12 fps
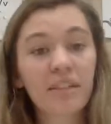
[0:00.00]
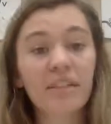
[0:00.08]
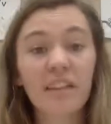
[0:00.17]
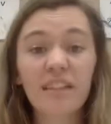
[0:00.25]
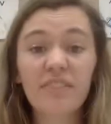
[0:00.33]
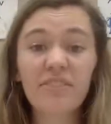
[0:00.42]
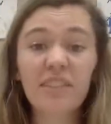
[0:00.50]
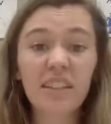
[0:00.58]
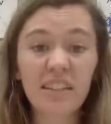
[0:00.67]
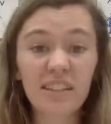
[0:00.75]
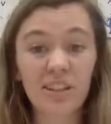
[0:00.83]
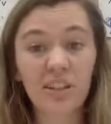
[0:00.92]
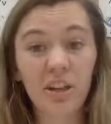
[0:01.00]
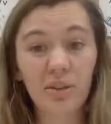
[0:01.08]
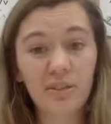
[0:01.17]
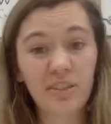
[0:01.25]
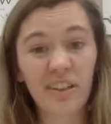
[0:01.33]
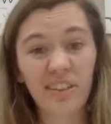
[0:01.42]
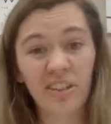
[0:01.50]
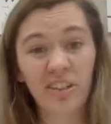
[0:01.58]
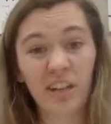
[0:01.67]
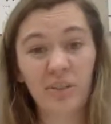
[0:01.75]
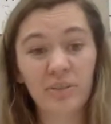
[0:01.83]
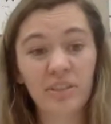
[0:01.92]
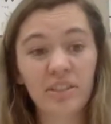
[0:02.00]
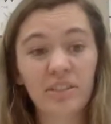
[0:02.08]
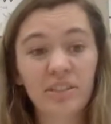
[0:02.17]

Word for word: They even laid their coats on the ground.